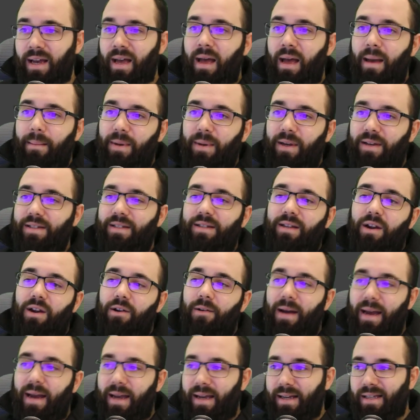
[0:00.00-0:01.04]
because there
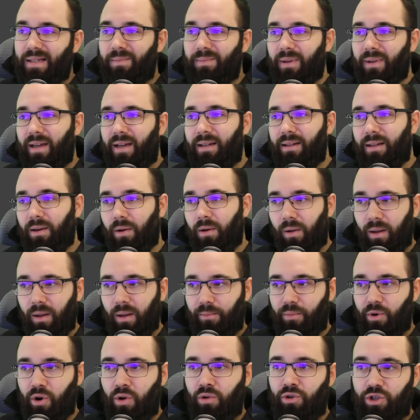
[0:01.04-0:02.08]
I explained the whole
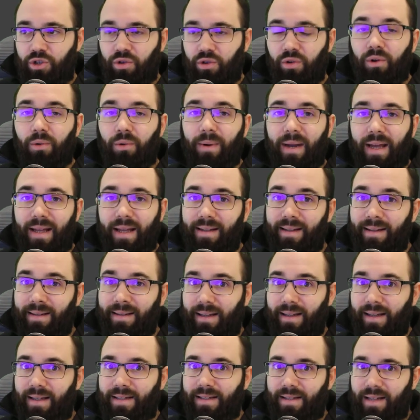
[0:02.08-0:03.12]
approach to creating
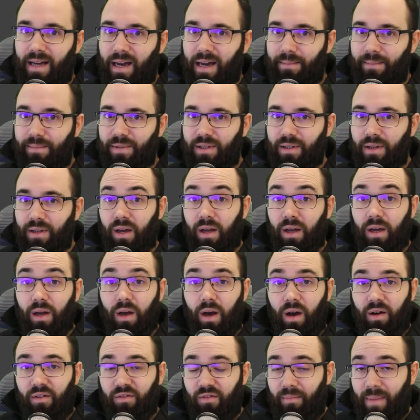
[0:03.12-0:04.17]
these types uh,
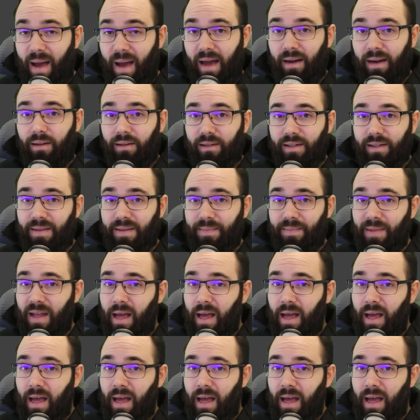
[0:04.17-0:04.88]
of panels.